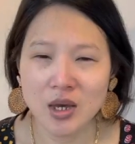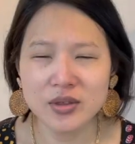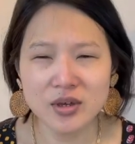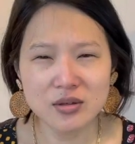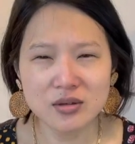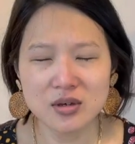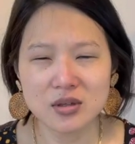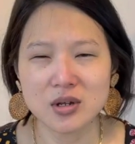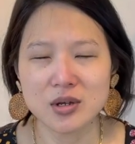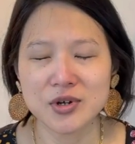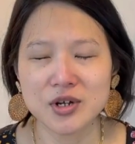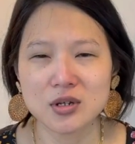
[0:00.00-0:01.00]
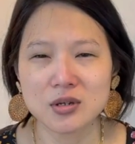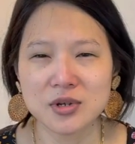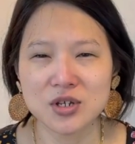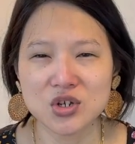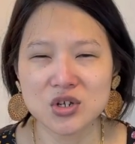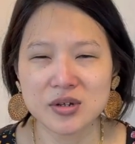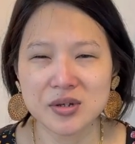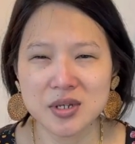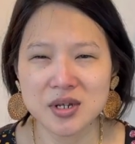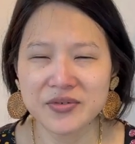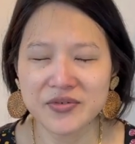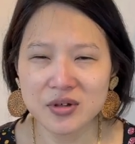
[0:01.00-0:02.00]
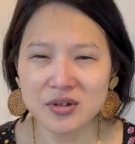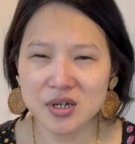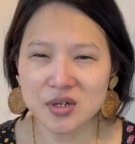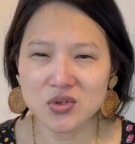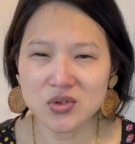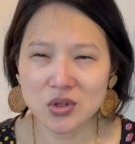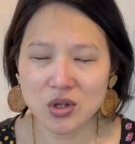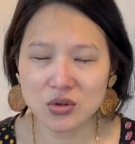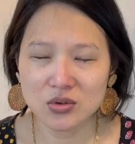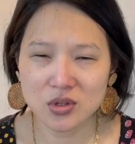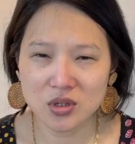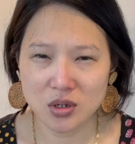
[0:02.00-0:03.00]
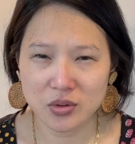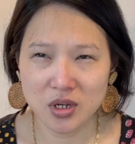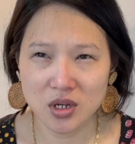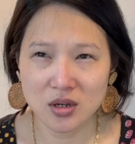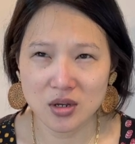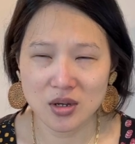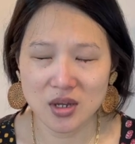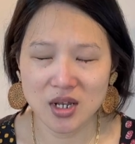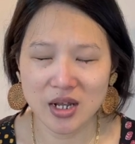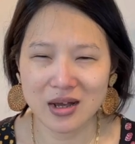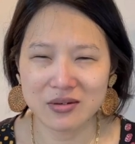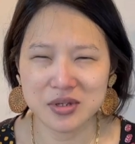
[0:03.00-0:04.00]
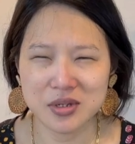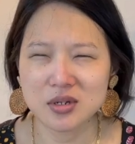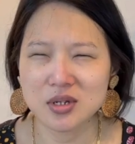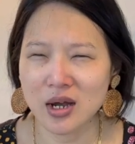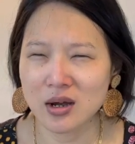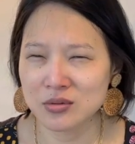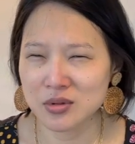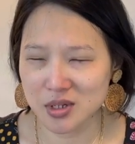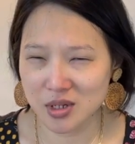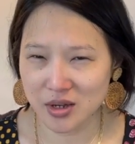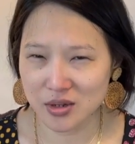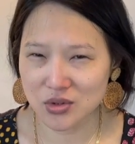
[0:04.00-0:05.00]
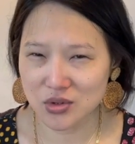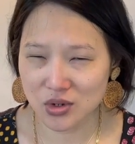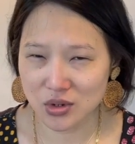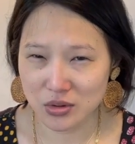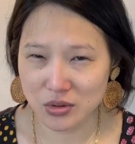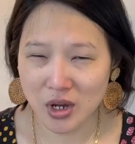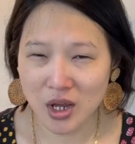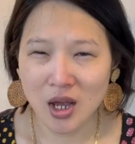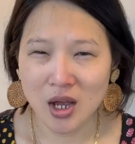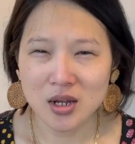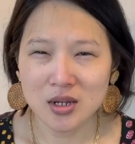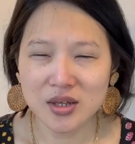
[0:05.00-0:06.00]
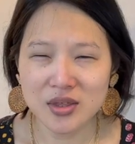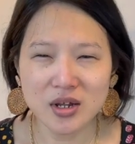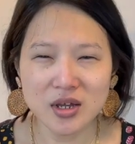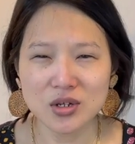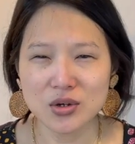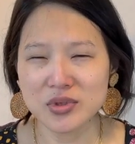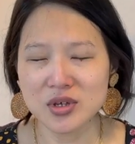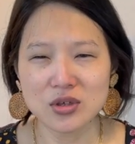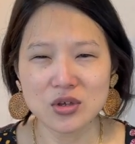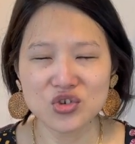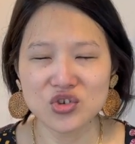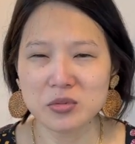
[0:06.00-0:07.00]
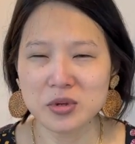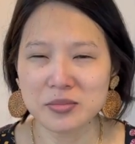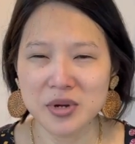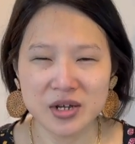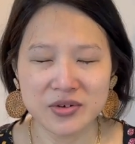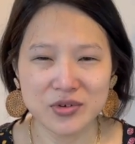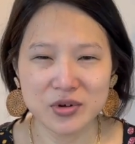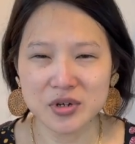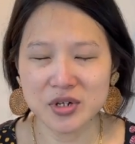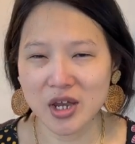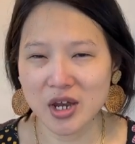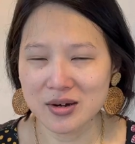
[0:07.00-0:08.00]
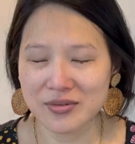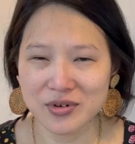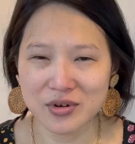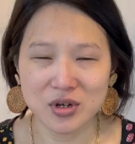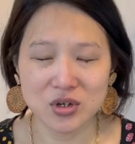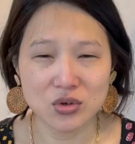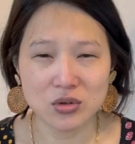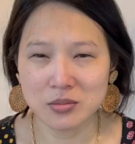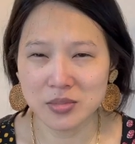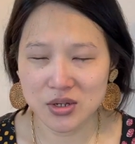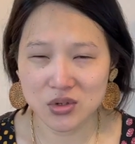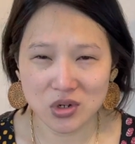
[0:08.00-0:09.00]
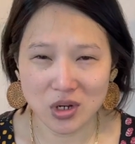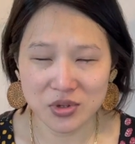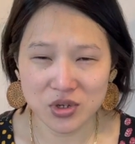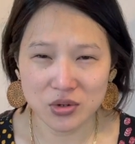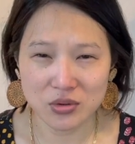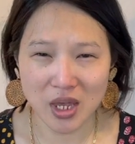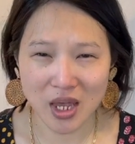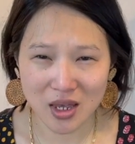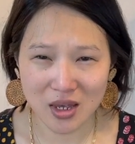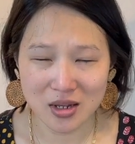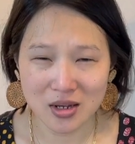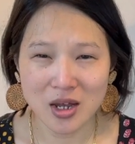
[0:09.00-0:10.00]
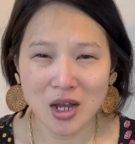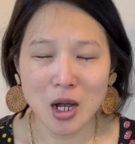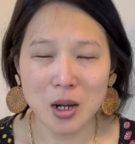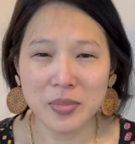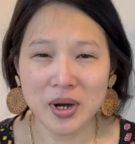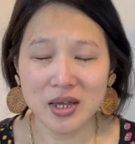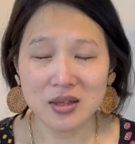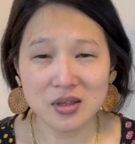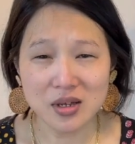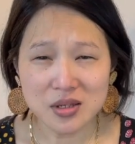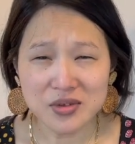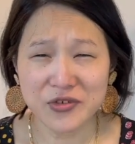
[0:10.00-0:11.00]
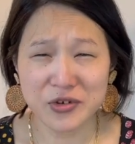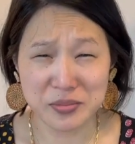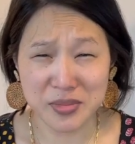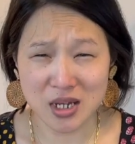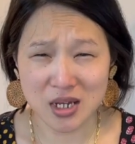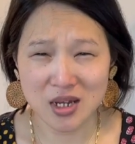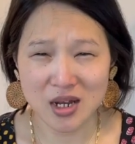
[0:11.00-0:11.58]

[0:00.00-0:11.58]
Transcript: The other thing that I wanted to mention is that I feel like slow sewing can have its downsides too. Not that I don't think that you should be mindful and careful and do the best job that you can, but at least for me,